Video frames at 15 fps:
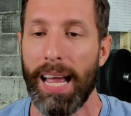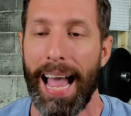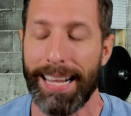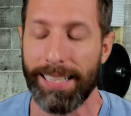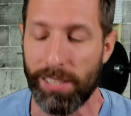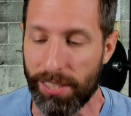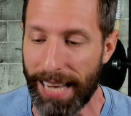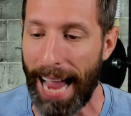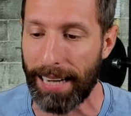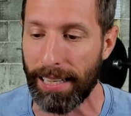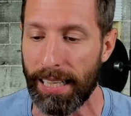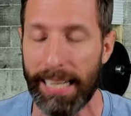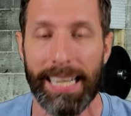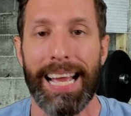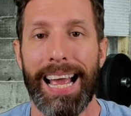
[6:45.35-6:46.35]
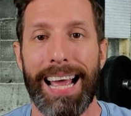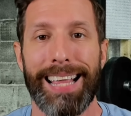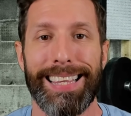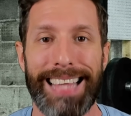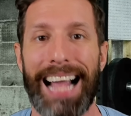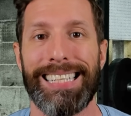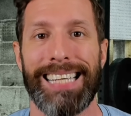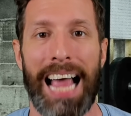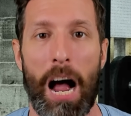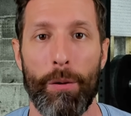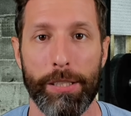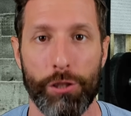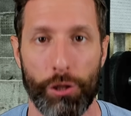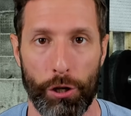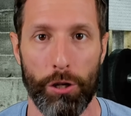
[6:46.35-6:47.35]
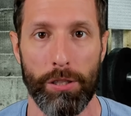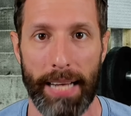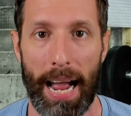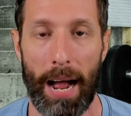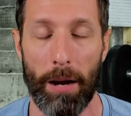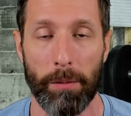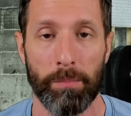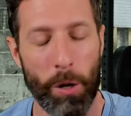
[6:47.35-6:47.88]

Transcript: And sadly, that's how it turned out.